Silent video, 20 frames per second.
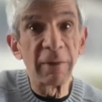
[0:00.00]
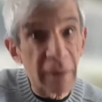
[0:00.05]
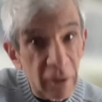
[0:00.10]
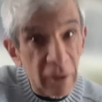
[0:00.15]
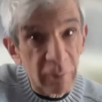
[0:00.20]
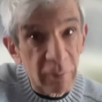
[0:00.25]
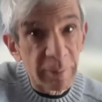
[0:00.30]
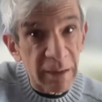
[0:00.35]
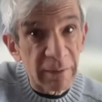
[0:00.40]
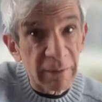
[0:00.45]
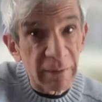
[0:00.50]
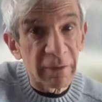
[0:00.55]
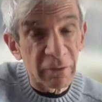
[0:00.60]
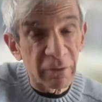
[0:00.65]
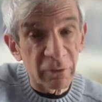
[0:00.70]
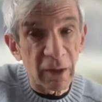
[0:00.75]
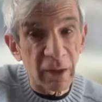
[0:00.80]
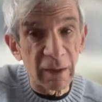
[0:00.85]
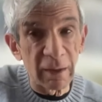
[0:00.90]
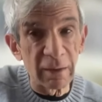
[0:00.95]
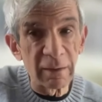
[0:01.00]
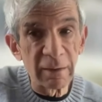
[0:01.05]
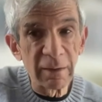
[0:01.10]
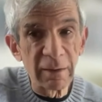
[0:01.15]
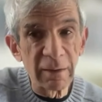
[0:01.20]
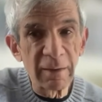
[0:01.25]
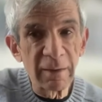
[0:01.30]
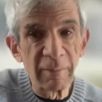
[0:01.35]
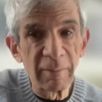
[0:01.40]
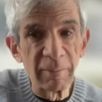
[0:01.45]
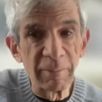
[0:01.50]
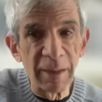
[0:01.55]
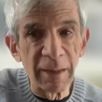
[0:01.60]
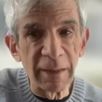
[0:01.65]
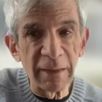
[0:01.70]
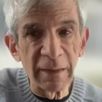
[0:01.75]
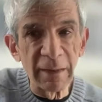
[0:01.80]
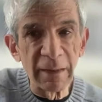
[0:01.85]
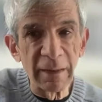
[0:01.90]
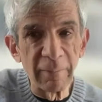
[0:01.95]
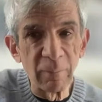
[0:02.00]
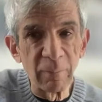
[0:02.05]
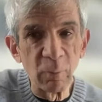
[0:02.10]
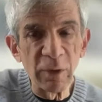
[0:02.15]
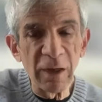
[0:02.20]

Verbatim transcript: They could be in the trial, but um,